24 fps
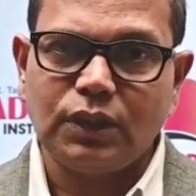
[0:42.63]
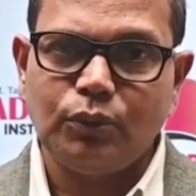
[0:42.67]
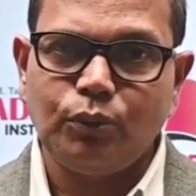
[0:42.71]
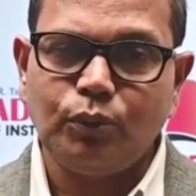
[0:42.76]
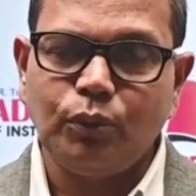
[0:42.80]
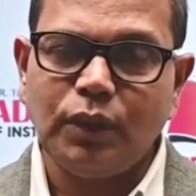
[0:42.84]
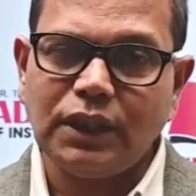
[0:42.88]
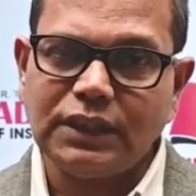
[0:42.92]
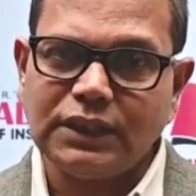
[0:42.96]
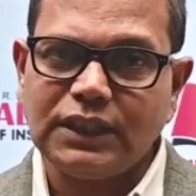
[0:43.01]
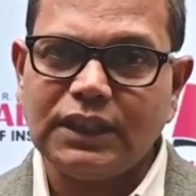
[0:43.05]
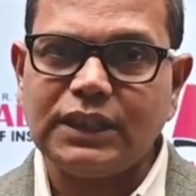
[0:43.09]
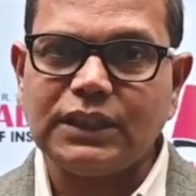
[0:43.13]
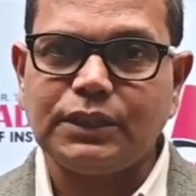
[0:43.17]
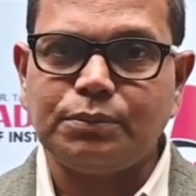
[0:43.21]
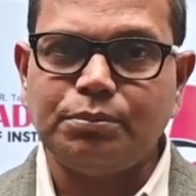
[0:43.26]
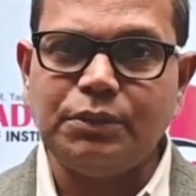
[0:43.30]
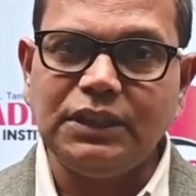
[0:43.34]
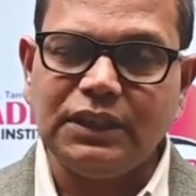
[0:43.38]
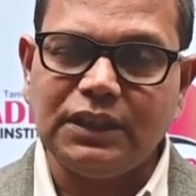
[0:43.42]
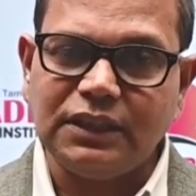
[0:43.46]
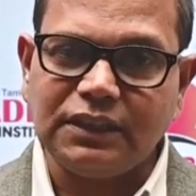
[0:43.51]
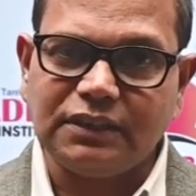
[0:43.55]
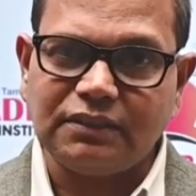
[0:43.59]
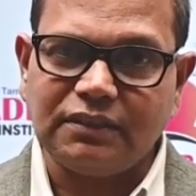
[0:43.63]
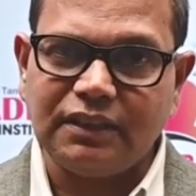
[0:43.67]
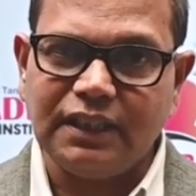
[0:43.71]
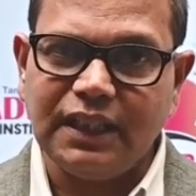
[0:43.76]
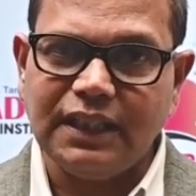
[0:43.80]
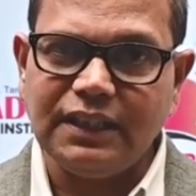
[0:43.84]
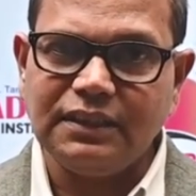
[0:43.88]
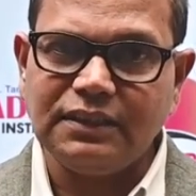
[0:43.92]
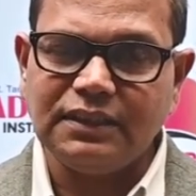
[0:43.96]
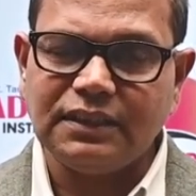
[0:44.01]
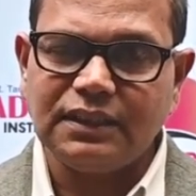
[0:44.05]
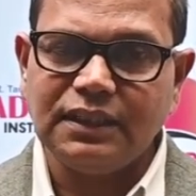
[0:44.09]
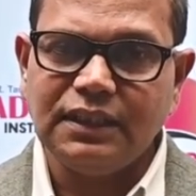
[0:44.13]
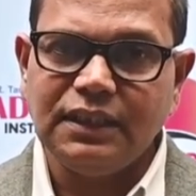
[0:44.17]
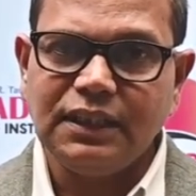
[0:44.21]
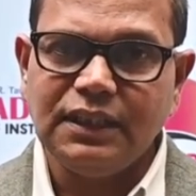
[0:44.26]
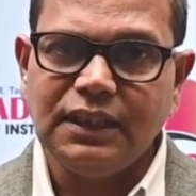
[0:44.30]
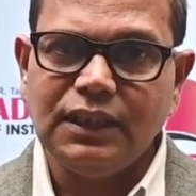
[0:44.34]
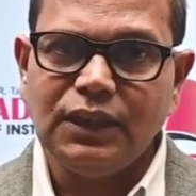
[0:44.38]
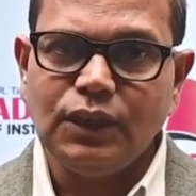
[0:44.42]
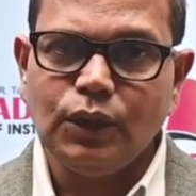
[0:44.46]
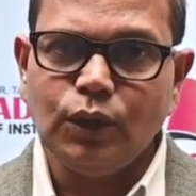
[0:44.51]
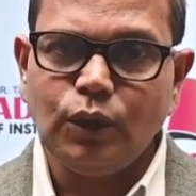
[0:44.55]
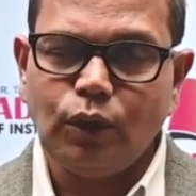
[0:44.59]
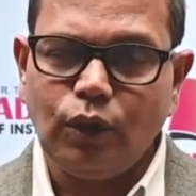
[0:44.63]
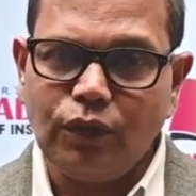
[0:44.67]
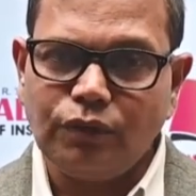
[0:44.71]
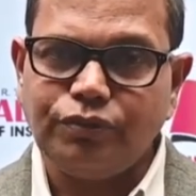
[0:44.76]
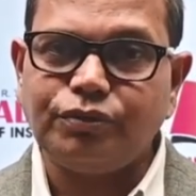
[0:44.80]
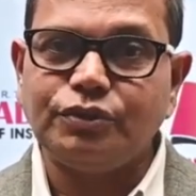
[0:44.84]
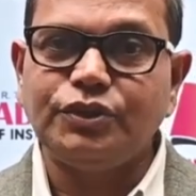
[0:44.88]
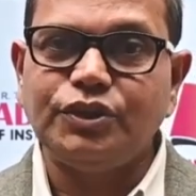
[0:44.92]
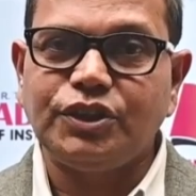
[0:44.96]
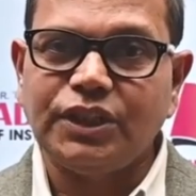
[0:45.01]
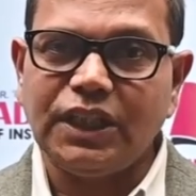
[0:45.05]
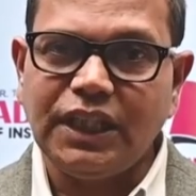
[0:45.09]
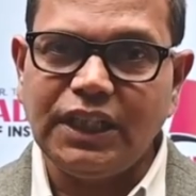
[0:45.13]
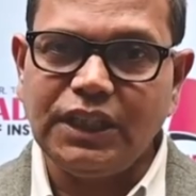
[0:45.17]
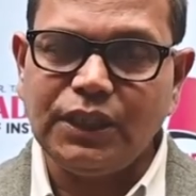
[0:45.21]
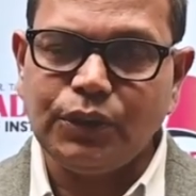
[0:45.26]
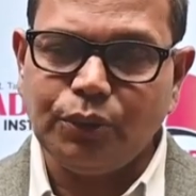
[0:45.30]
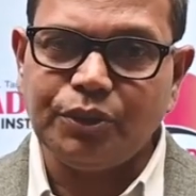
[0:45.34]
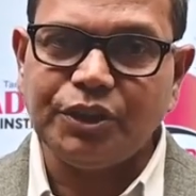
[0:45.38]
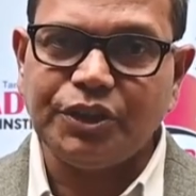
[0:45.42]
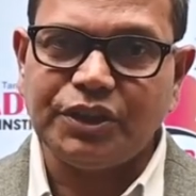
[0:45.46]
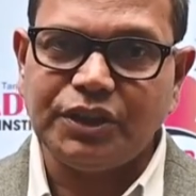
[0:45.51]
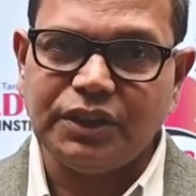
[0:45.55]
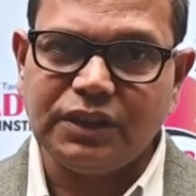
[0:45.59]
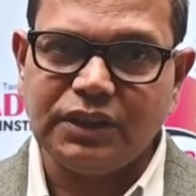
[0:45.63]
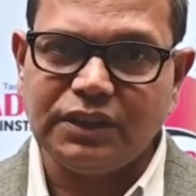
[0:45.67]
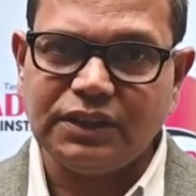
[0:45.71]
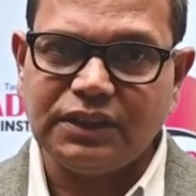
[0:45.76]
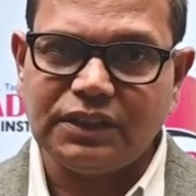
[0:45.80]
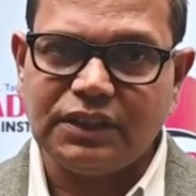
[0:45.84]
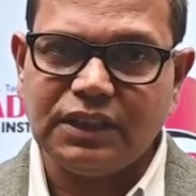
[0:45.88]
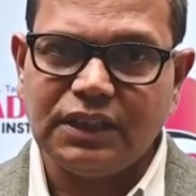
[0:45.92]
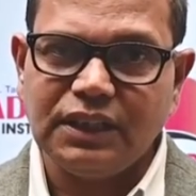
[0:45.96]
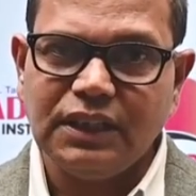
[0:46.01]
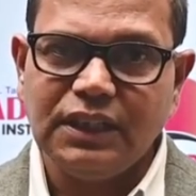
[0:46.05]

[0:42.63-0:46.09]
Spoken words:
What has been the trend of JEE questions,